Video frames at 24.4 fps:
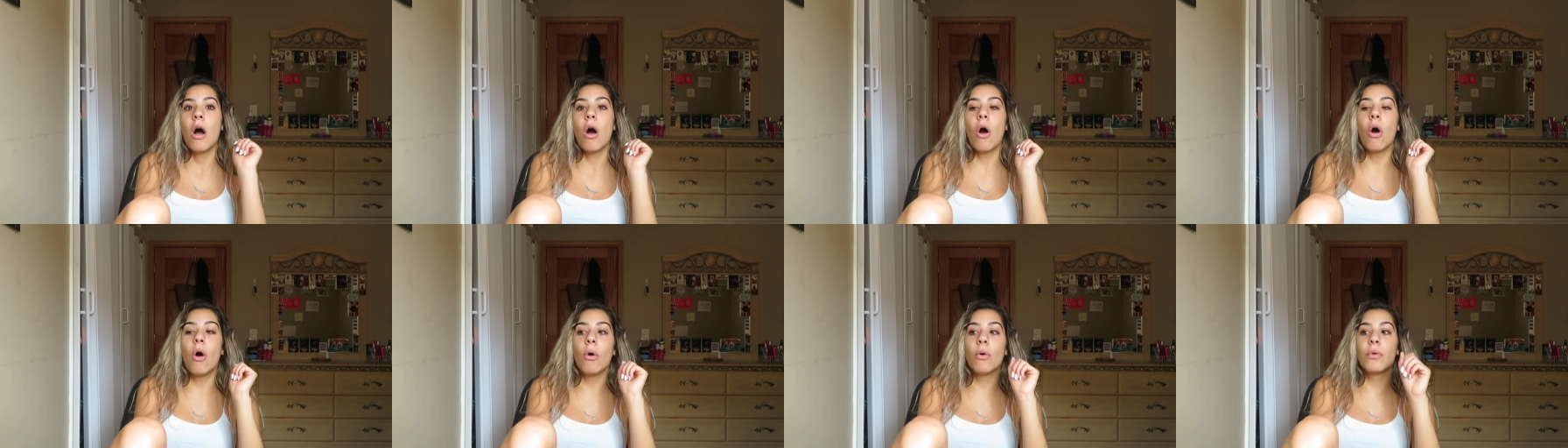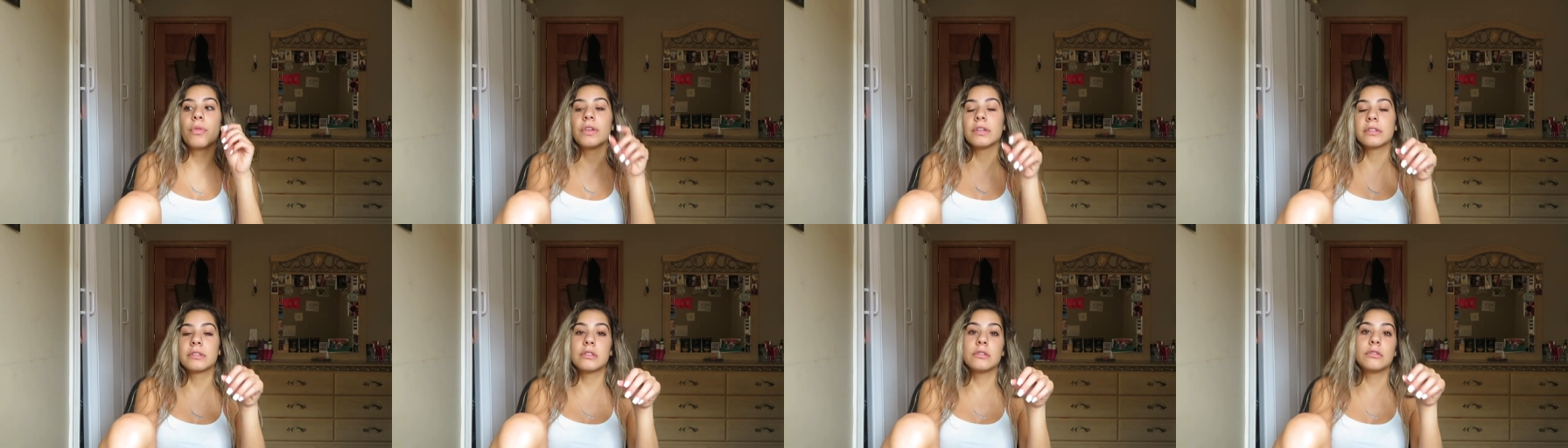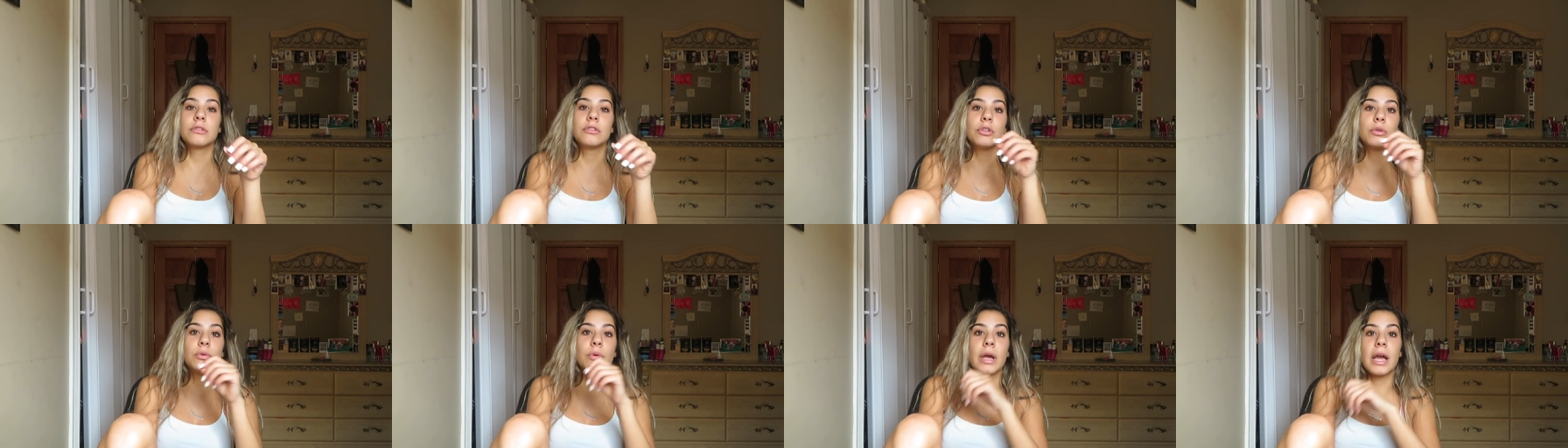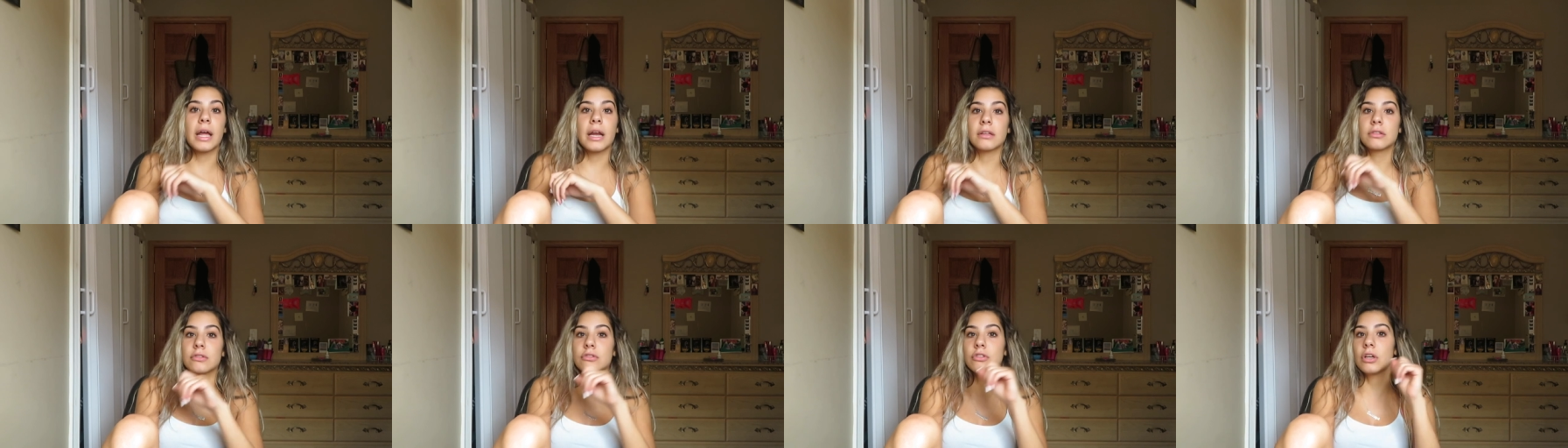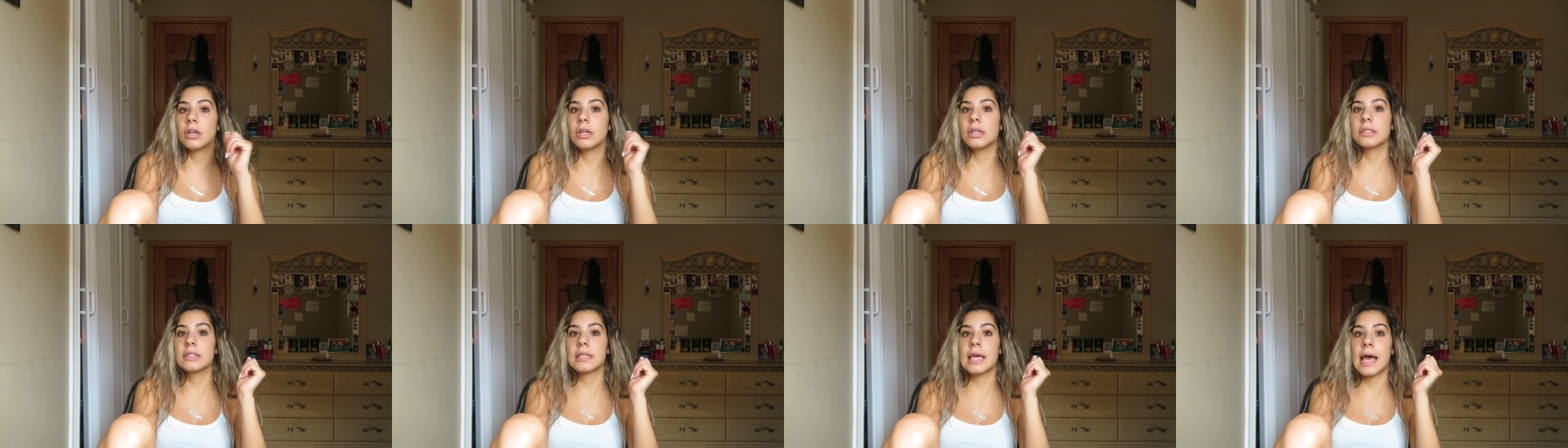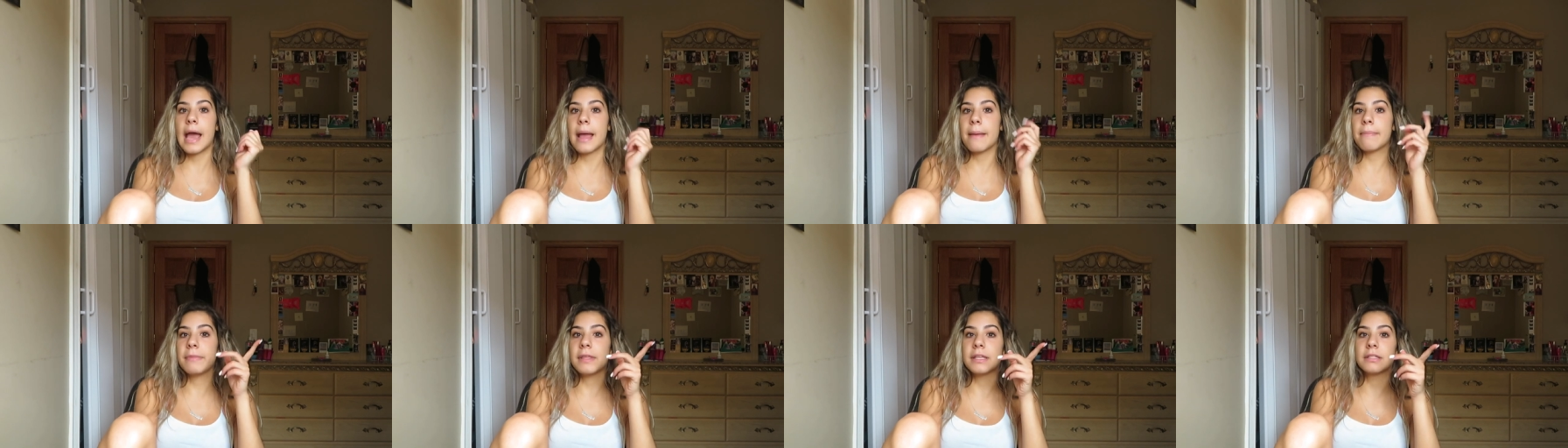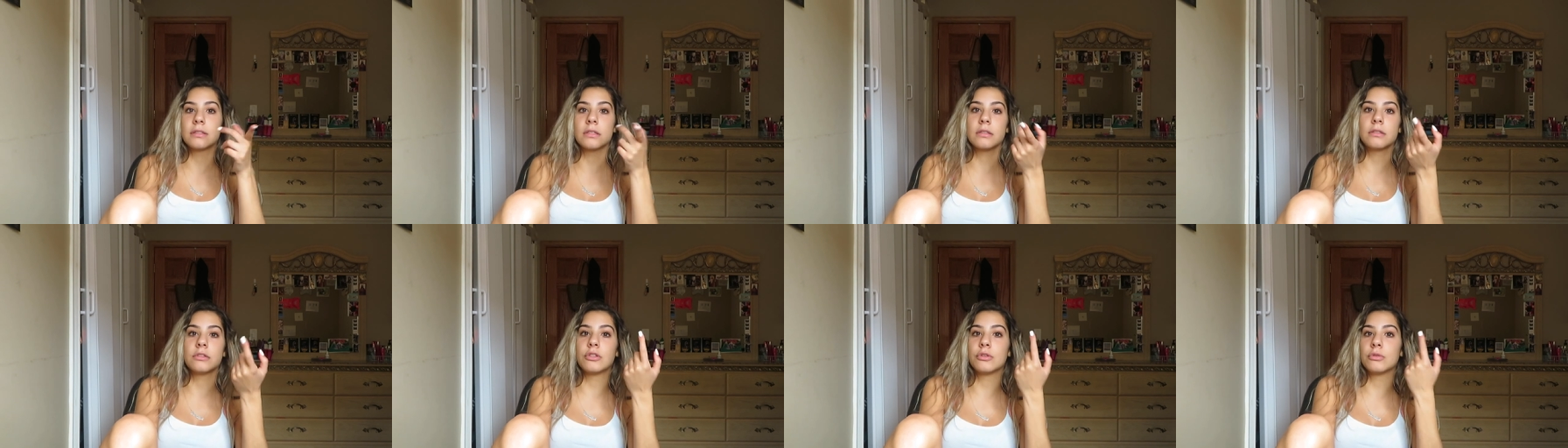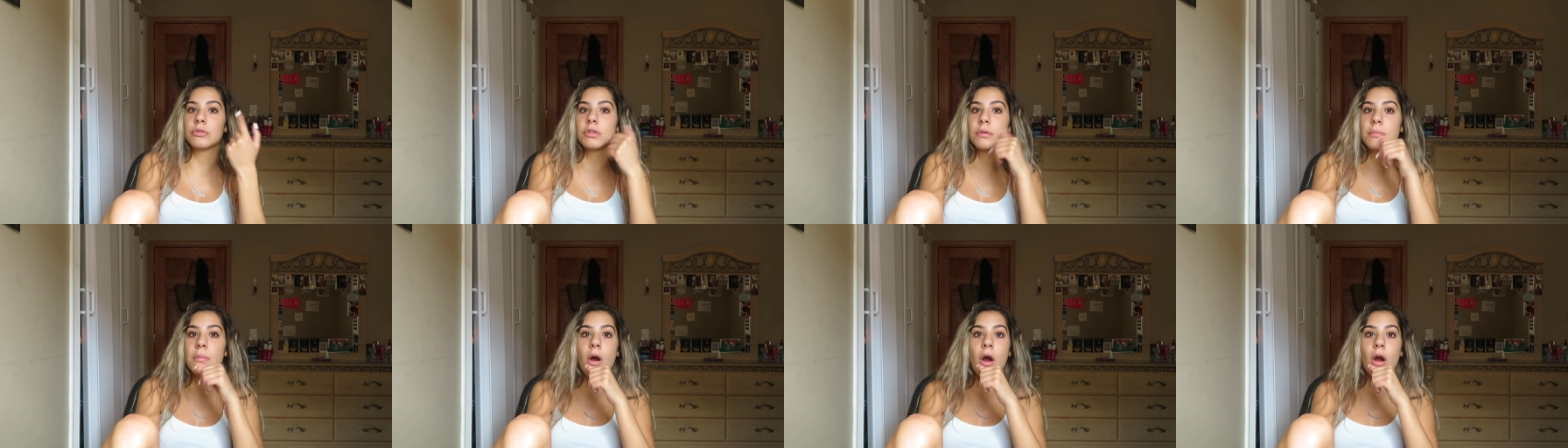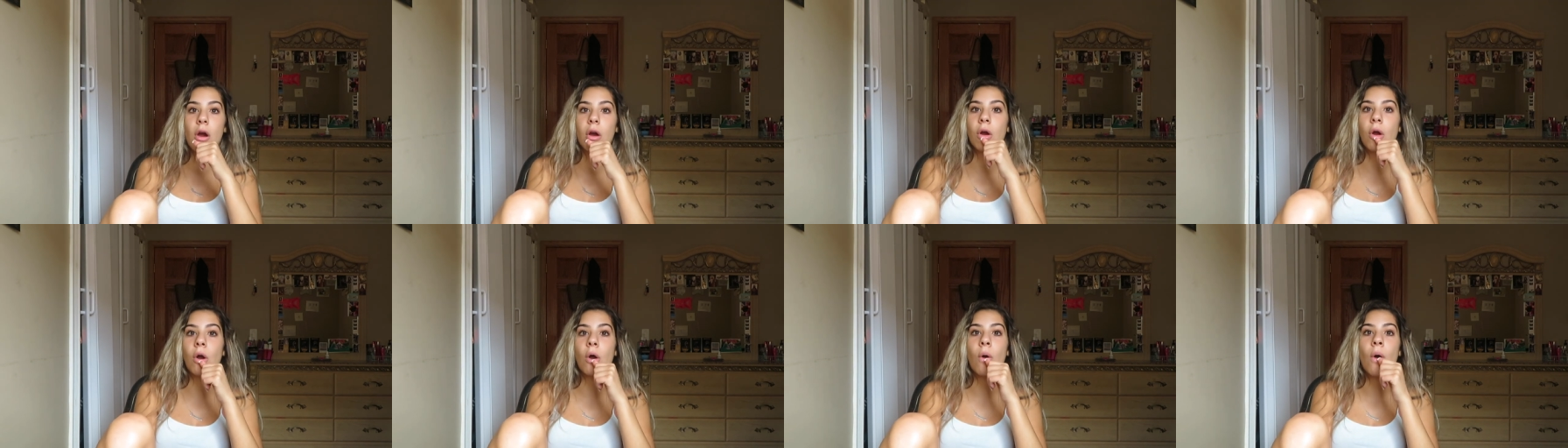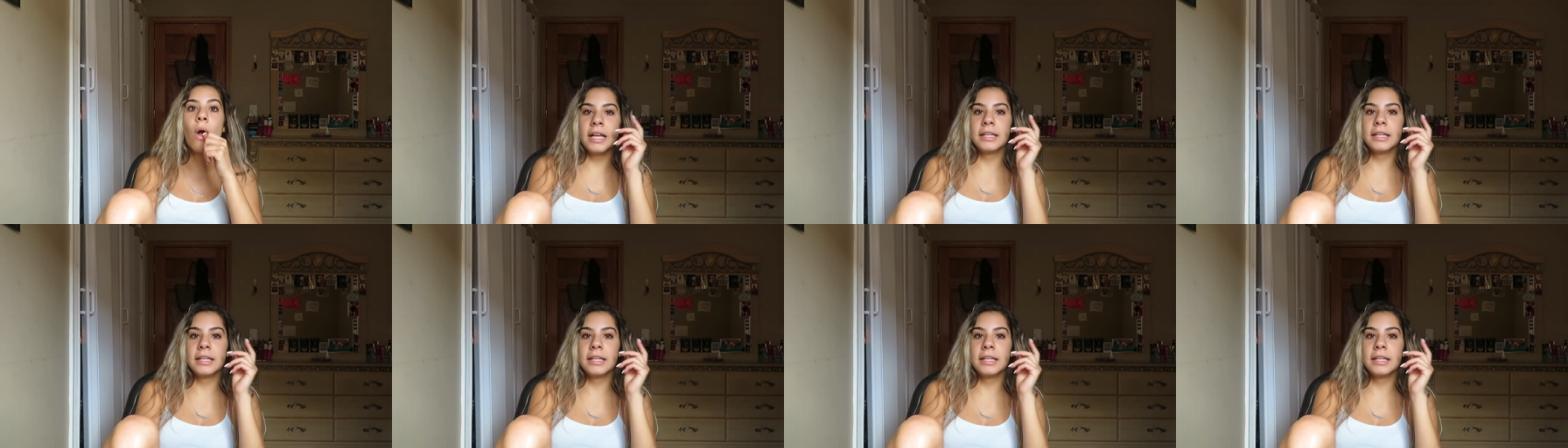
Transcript: oh, this is due at a certain time, this is due tomorrow.